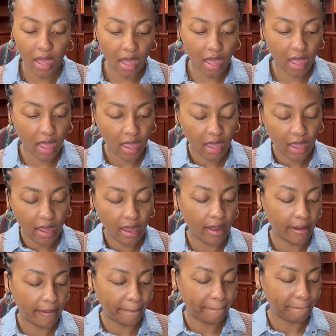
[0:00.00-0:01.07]

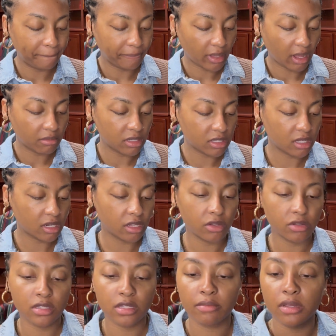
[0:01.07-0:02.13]
And I'm just going to
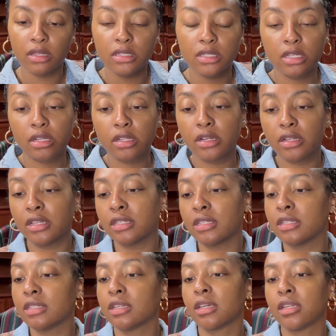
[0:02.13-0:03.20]
use some concealer. This
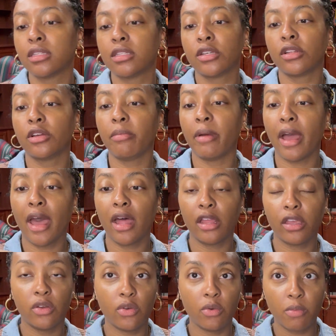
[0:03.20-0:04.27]
is the concealer by Alley
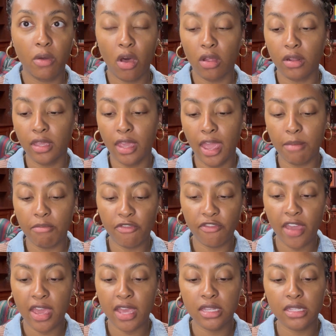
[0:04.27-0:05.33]
Oop called Game
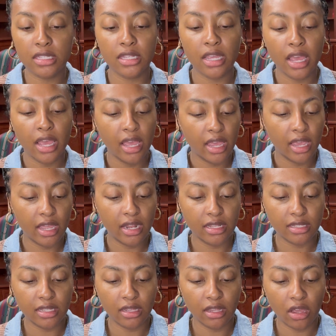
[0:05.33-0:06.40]
Face. It is
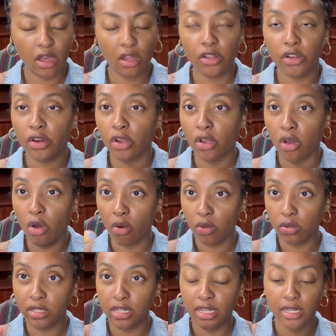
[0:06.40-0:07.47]
in the color
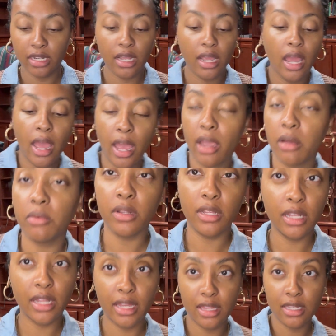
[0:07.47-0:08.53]
Golden. I really
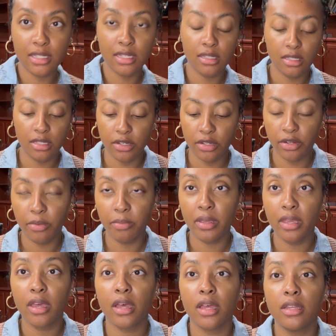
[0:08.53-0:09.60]
like this concealer
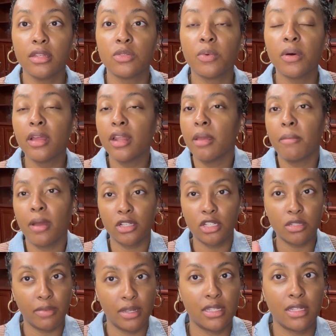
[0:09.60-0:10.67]
because, one, it
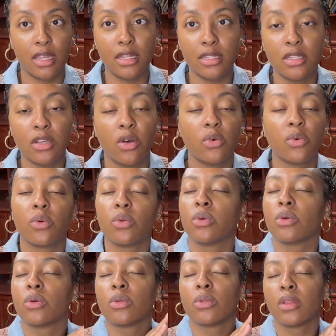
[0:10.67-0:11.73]
matches my skin tone
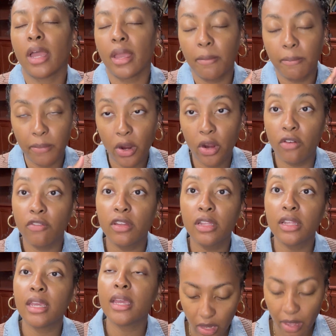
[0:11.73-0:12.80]
like
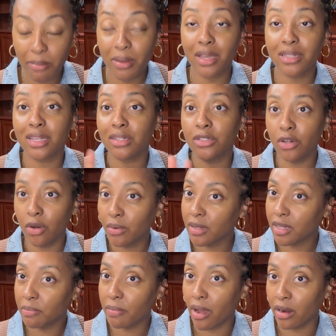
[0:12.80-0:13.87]
perfectly, and because I don't
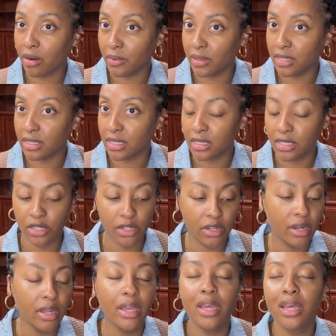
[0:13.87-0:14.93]
need powder with this concealer,
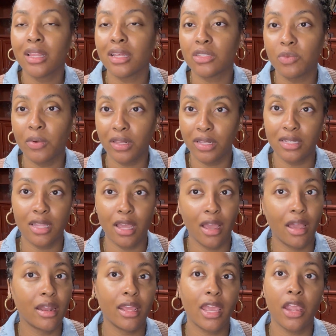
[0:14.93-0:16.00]
that's one less thing I
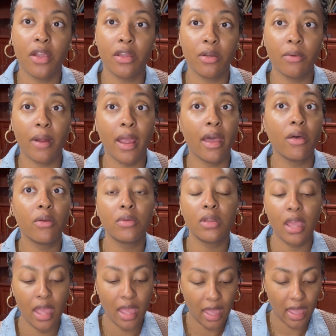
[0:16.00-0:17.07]
got to carry around,
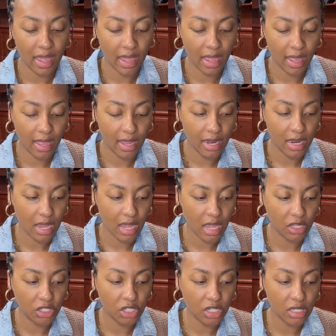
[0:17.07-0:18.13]
and
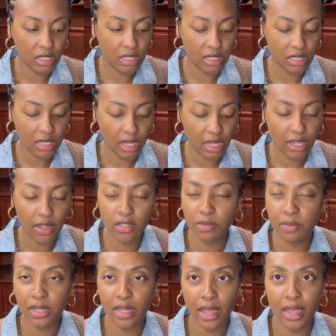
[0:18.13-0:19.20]
it gives
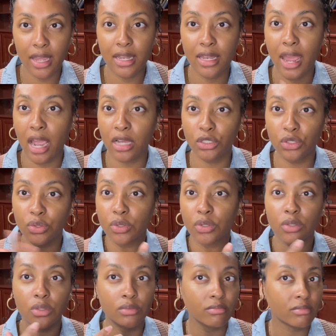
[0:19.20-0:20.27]
me like a
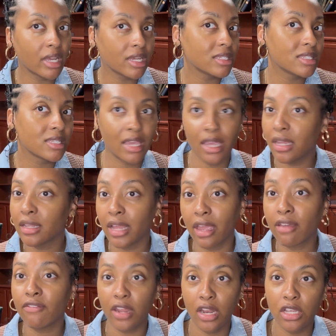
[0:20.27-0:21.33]
natural like skin like
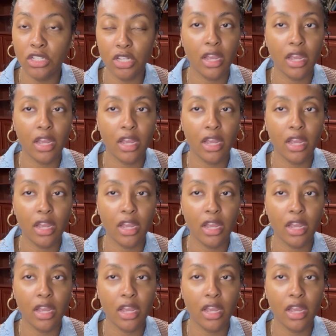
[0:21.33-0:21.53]
finish.